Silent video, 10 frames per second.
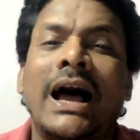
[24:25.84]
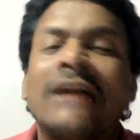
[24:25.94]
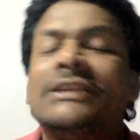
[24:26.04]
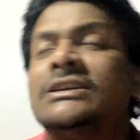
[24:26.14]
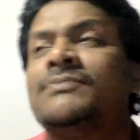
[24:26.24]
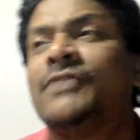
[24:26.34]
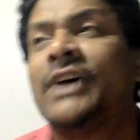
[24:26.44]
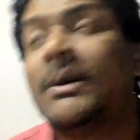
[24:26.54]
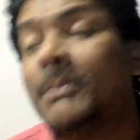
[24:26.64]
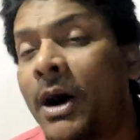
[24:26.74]
as if
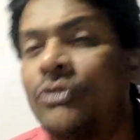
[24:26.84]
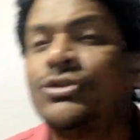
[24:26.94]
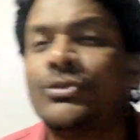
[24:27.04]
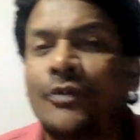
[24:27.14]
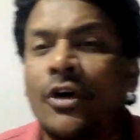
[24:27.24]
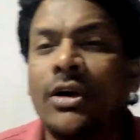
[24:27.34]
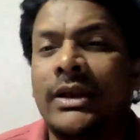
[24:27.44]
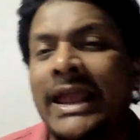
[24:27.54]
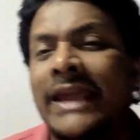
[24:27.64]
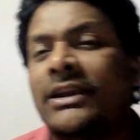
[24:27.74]
about to fall,
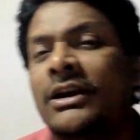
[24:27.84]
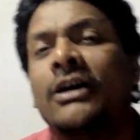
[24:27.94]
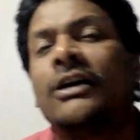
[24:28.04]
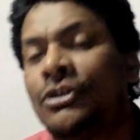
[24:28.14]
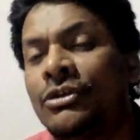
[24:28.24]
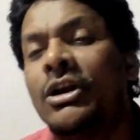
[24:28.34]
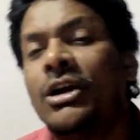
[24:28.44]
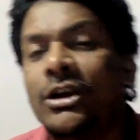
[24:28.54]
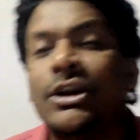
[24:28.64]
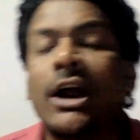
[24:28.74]
like a
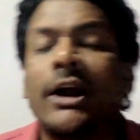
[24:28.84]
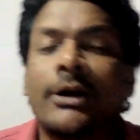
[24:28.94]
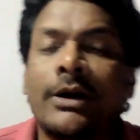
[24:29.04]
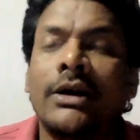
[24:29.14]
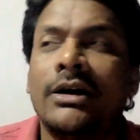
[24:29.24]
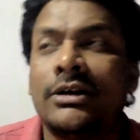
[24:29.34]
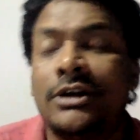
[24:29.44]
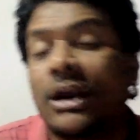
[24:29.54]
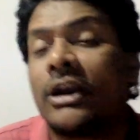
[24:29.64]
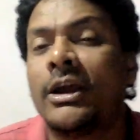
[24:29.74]
drunk
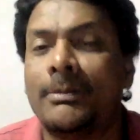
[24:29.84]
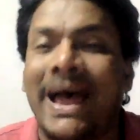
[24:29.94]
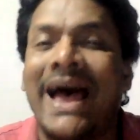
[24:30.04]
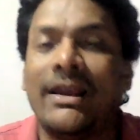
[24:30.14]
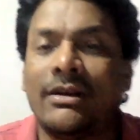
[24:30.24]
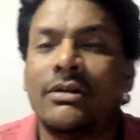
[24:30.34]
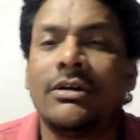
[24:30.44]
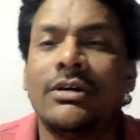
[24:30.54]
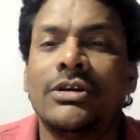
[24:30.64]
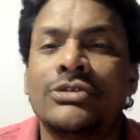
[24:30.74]
drunken man.
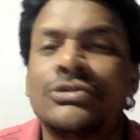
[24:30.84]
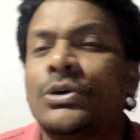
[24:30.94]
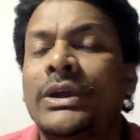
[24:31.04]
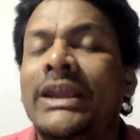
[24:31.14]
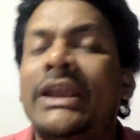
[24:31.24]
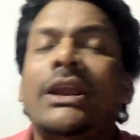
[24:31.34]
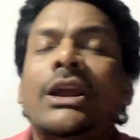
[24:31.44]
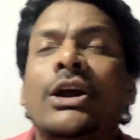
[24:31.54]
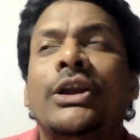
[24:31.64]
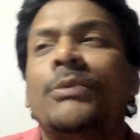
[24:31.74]
So he
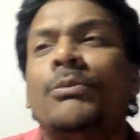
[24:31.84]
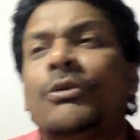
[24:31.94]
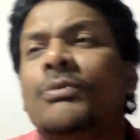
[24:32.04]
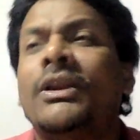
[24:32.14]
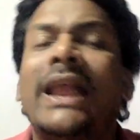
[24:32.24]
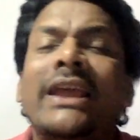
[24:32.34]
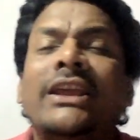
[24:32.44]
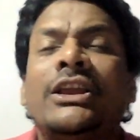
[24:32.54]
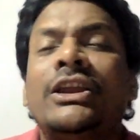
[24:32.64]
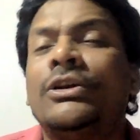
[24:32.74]
moved
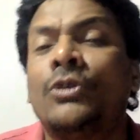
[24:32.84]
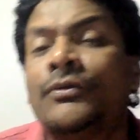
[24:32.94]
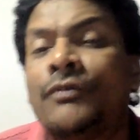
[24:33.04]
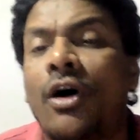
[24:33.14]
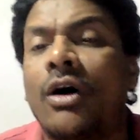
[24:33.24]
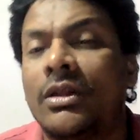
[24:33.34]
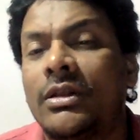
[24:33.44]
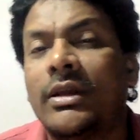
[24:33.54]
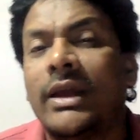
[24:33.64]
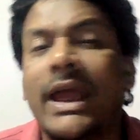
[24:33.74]
like he could fall
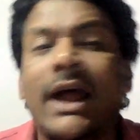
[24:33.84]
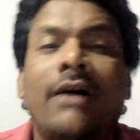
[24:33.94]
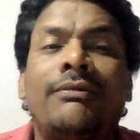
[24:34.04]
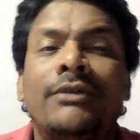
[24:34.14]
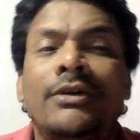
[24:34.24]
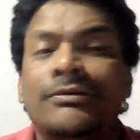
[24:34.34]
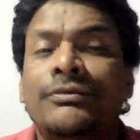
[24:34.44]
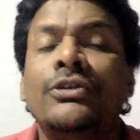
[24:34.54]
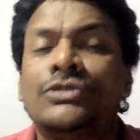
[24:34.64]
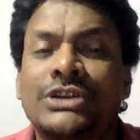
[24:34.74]
a
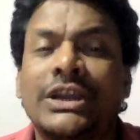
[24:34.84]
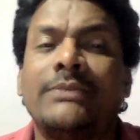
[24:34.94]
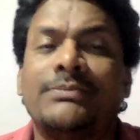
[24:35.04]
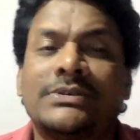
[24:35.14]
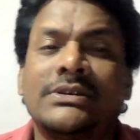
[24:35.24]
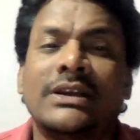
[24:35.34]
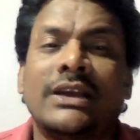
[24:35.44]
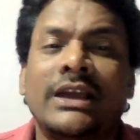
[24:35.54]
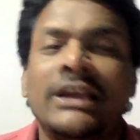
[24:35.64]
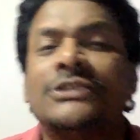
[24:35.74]
few steps.
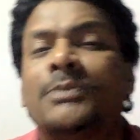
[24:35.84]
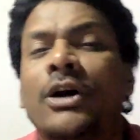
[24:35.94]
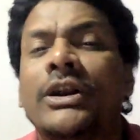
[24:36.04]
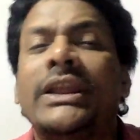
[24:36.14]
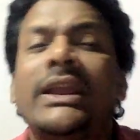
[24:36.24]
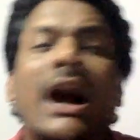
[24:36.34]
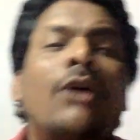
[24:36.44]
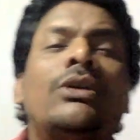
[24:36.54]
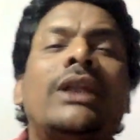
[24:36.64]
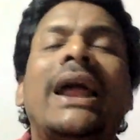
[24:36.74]
His body
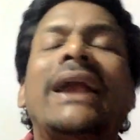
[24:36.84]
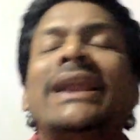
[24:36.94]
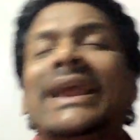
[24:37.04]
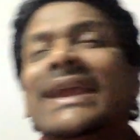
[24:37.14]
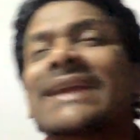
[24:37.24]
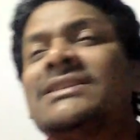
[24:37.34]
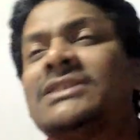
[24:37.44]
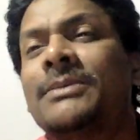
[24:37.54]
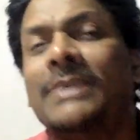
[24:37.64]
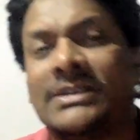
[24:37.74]
outlined against
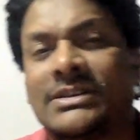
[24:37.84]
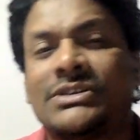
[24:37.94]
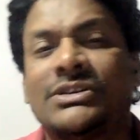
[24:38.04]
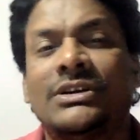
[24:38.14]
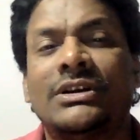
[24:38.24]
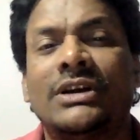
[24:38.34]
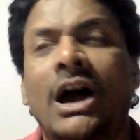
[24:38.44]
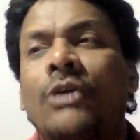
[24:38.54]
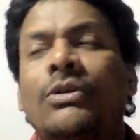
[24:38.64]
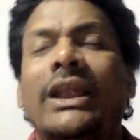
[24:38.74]
the mist.
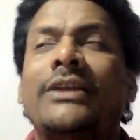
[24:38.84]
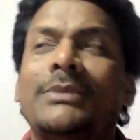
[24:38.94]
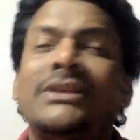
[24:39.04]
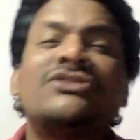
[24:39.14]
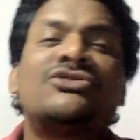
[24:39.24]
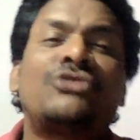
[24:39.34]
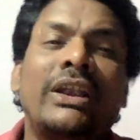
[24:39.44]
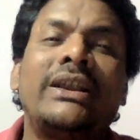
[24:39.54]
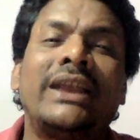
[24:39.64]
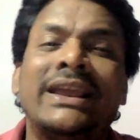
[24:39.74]
Outlined means
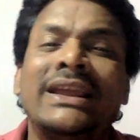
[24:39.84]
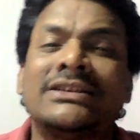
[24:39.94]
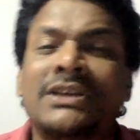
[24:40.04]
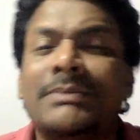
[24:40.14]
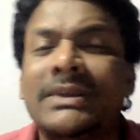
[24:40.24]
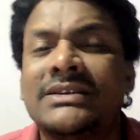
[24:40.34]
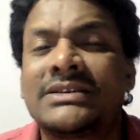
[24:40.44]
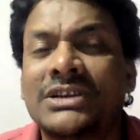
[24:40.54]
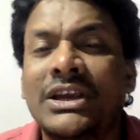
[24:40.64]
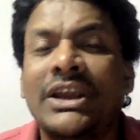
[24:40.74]
straight against the
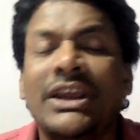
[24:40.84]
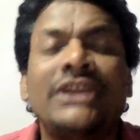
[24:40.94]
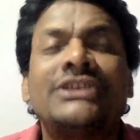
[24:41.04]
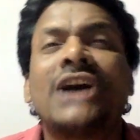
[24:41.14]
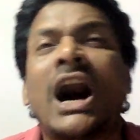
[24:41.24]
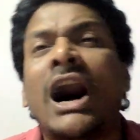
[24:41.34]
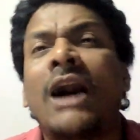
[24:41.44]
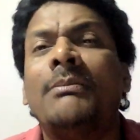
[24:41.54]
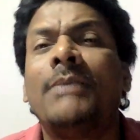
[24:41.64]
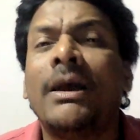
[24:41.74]
mist. His
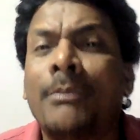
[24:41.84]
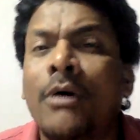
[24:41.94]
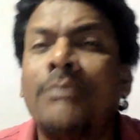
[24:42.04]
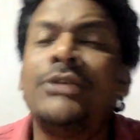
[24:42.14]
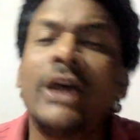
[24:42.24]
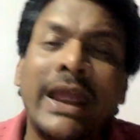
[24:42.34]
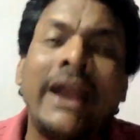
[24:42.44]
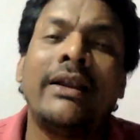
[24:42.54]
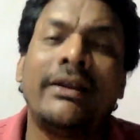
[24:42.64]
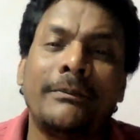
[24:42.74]
arm above the
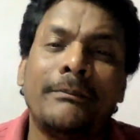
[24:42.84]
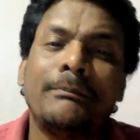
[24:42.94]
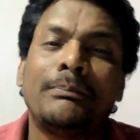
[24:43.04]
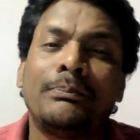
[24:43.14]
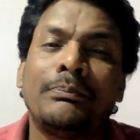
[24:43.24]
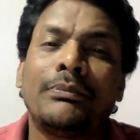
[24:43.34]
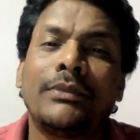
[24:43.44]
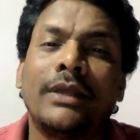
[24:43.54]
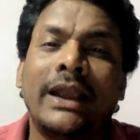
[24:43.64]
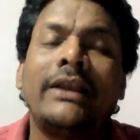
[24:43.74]
head,
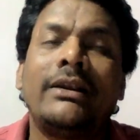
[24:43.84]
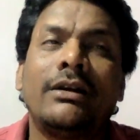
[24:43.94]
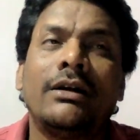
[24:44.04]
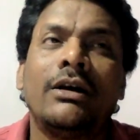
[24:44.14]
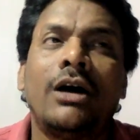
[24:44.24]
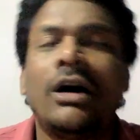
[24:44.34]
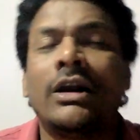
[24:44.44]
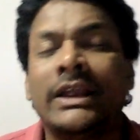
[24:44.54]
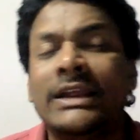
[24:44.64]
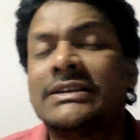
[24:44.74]
right?
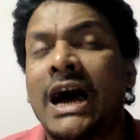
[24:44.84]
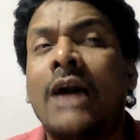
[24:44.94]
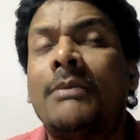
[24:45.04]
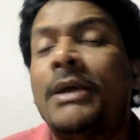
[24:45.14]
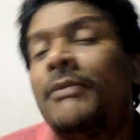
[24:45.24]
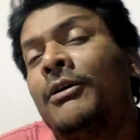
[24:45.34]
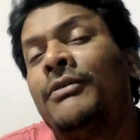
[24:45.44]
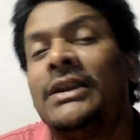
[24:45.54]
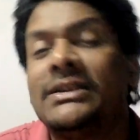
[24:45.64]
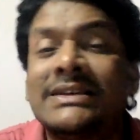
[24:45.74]
Or his arm
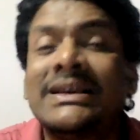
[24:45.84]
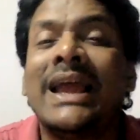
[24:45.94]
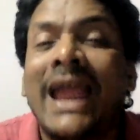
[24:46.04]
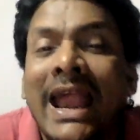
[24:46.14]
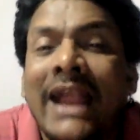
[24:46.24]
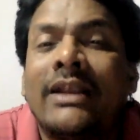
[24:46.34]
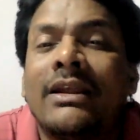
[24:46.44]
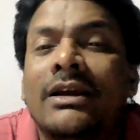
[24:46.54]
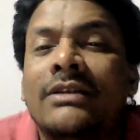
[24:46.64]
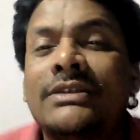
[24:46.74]
above his head.
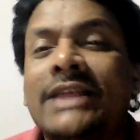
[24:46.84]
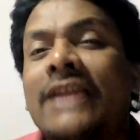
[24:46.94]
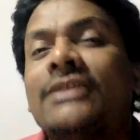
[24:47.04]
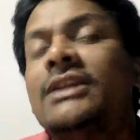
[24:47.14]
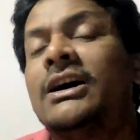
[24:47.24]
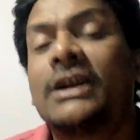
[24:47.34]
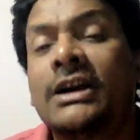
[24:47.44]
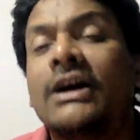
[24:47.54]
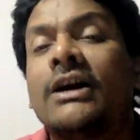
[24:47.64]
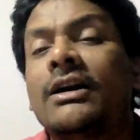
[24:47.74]
Then the
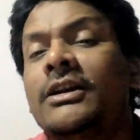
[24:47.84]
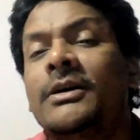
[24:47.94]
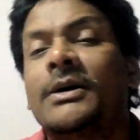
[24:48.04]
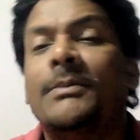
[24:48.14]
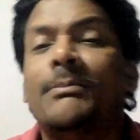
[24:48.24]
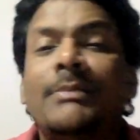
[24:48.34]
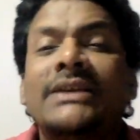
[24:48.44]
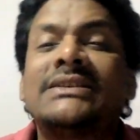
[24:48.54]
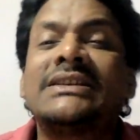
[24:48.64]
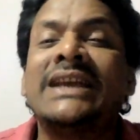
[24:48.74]
curled
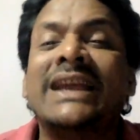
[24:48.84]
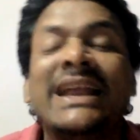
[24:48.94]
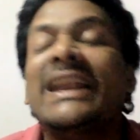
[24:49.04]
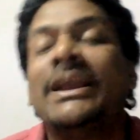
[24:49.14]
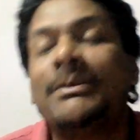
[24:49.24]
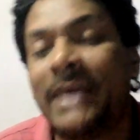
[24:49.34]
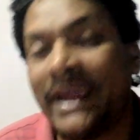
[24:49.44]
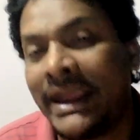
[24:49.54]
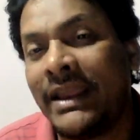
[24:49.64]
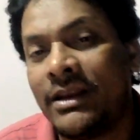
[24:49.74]
mist hid him
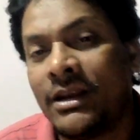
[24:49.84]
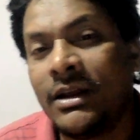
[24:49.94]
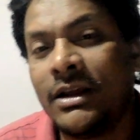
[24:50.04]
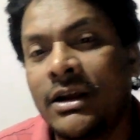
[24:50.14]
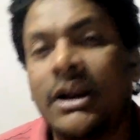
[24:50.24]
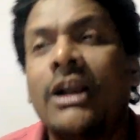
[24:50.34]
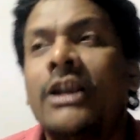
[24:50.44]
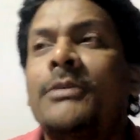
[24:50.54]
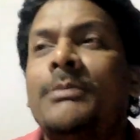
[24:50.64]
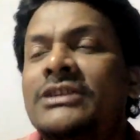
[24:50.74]
again.
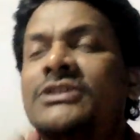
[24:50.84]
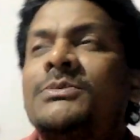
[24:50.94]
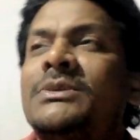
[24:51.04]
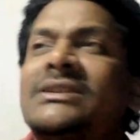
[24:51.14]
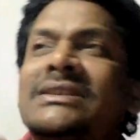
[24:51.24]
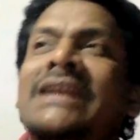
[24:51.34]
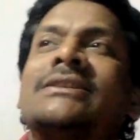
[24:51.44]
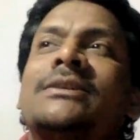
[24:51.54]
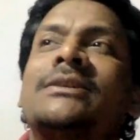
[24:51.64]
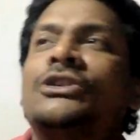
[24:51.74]
Curled mist means that
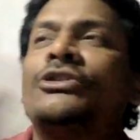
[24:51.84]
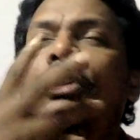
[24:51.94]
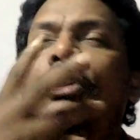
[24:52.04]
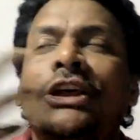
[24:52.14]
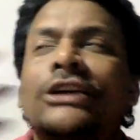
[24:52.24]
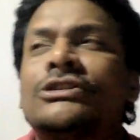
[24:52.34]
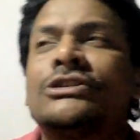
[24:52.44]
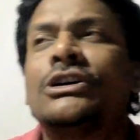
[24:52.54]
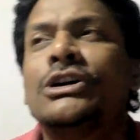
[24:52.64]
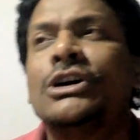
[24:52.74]
something called as
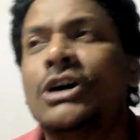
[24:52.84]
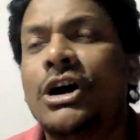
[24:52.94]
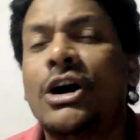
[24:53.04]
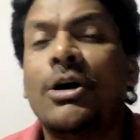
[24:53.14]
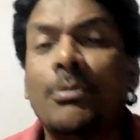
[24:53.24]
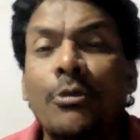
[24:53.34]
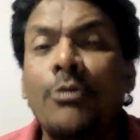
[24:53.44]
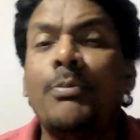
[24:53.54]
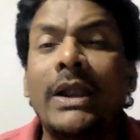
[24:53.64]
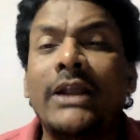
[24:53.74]
a
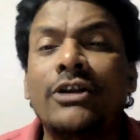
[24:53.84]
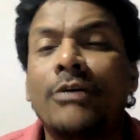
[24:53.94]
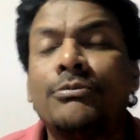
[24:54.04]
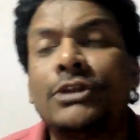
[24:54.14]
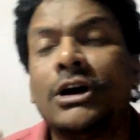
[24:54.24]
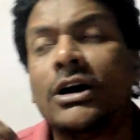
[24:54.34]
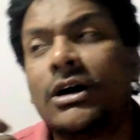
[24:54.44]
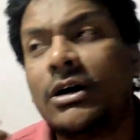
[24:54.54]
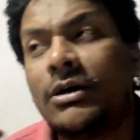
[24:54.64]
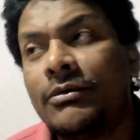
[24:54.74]
movement of
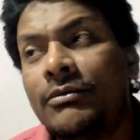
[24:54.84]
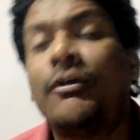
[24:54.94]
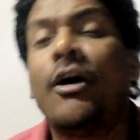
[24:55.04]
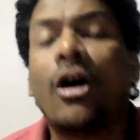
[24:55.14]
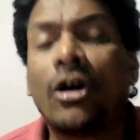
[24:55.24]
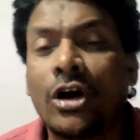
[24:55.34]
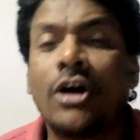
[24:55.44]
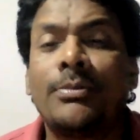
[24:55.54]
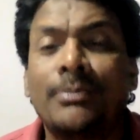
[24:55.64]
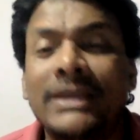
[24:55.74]
the fog
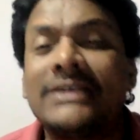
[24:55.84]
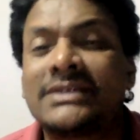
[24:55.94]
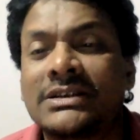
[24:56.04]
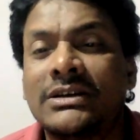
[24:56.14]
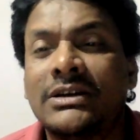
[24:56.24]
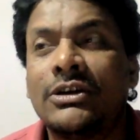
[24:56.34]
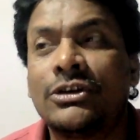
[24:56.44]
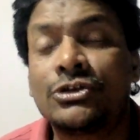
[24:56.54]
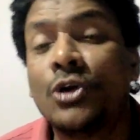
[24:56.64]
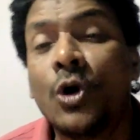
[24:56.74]
or mist,
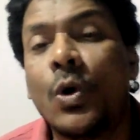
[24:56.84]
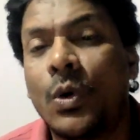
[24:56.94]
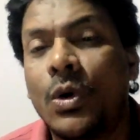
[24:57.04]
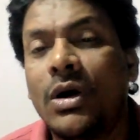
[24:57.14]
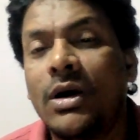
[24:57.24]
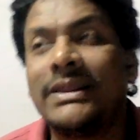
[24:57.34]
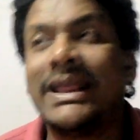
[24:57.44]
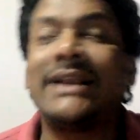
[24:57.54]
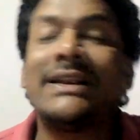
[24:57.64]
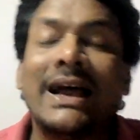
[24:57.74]
snow
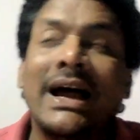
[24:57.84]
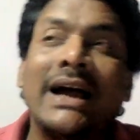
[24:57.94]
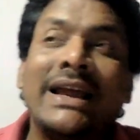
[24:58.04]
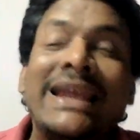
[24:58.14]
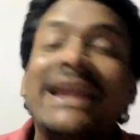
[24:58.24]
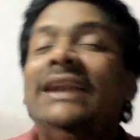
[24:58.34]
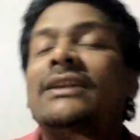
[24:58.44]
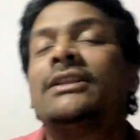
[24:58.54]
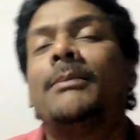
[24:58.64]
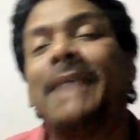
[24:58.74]
that
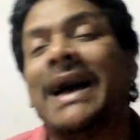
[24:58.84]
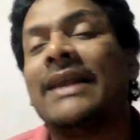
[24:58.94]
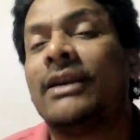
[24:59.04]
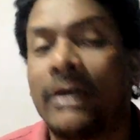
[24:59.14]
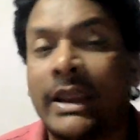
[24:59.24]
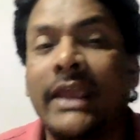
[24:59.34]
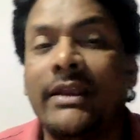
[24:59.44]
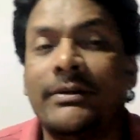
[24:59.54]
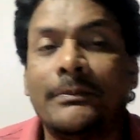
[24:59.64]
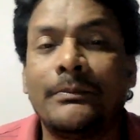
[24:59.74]
hid the man again.